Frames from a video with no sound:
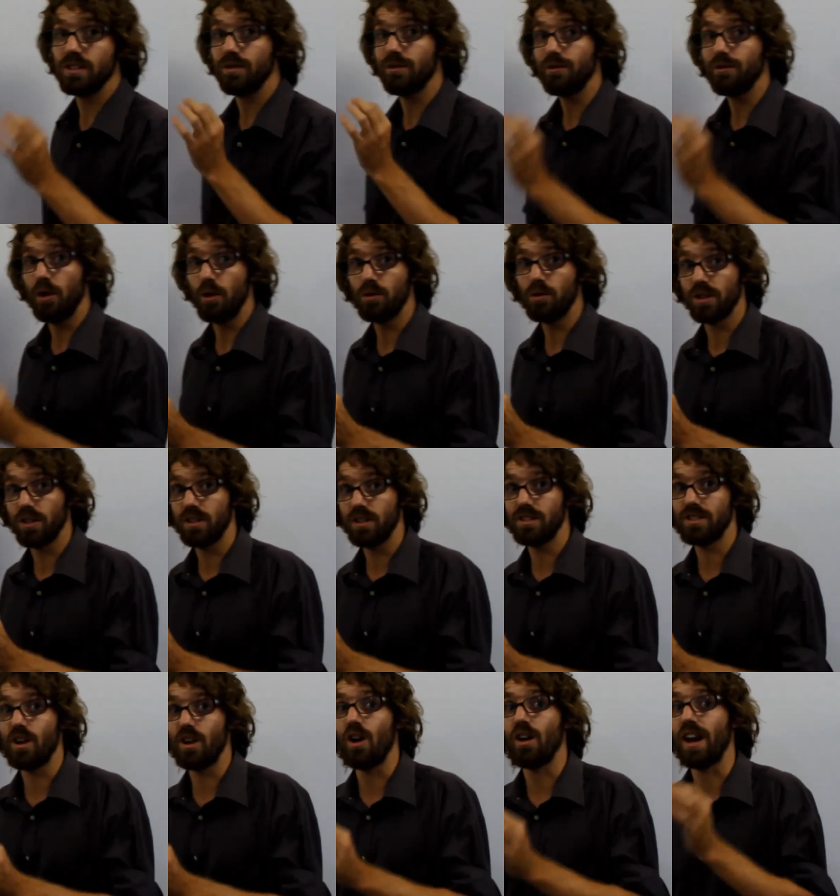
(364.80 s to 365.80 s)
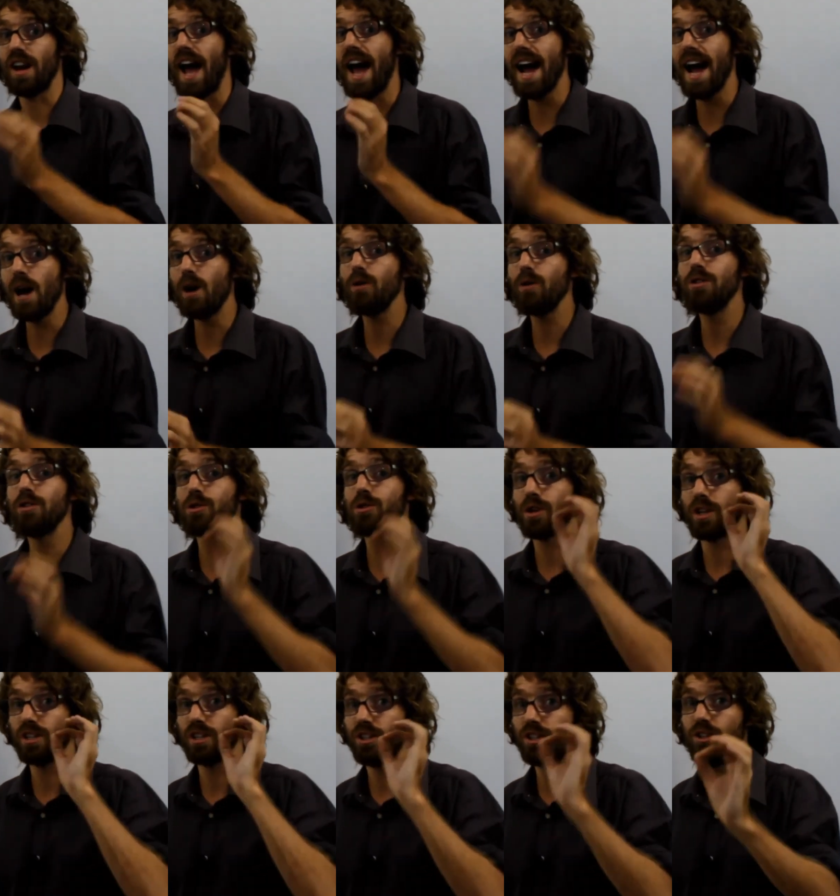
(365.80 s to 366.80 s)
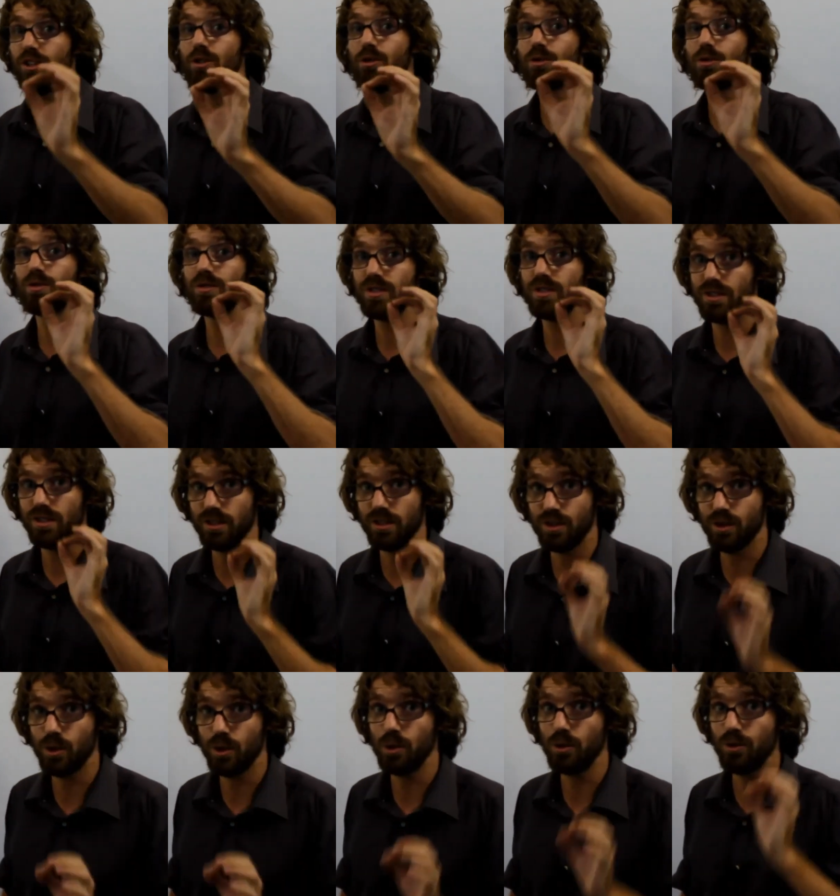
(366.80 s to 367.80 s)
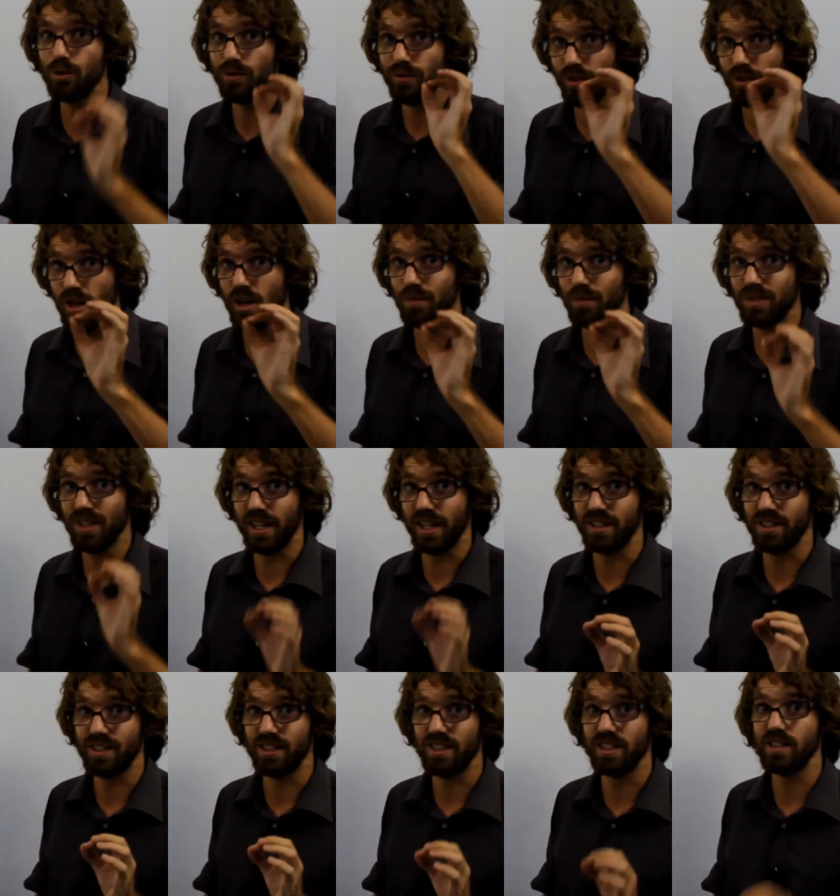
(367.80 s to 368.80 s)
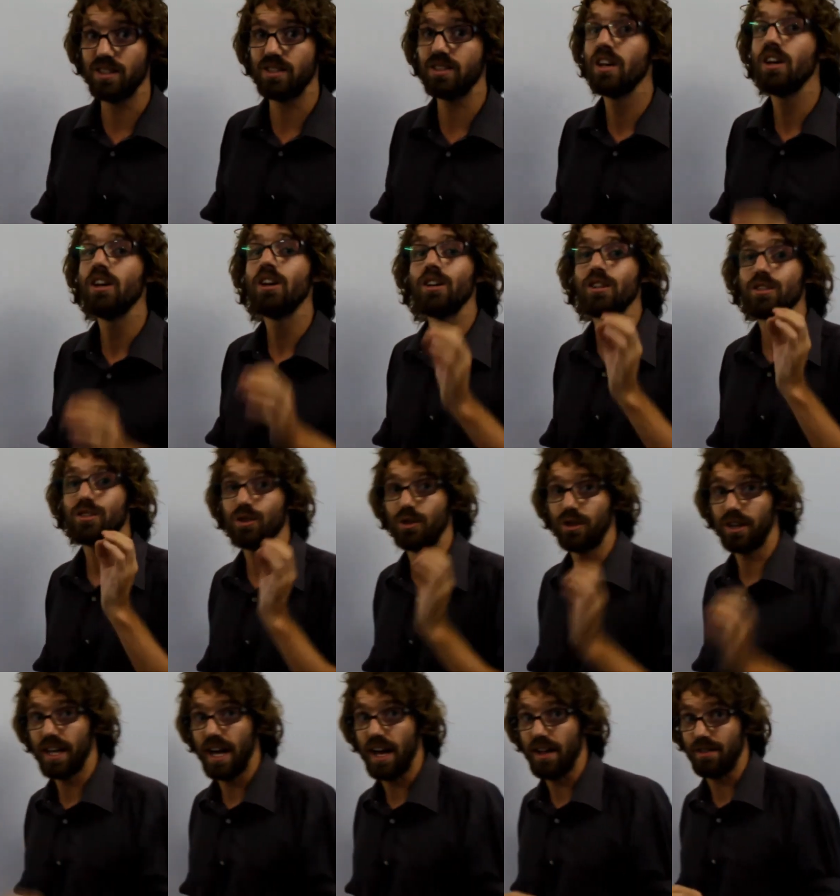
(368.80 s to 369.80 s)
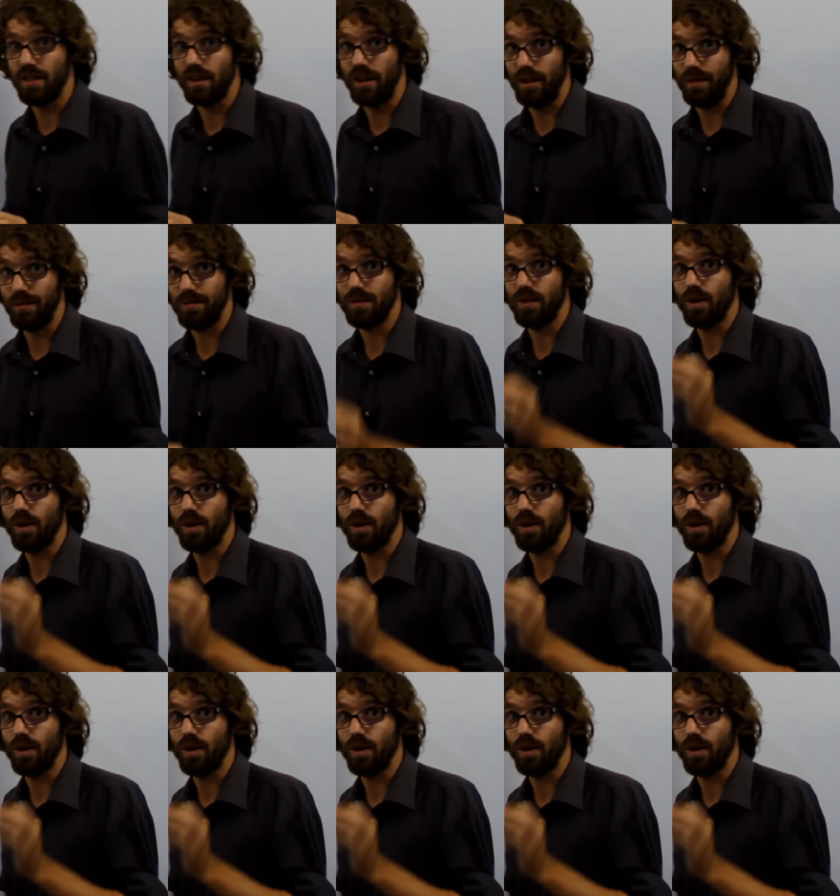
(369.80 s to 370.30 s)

to focus on how you can use the two verb tenses together,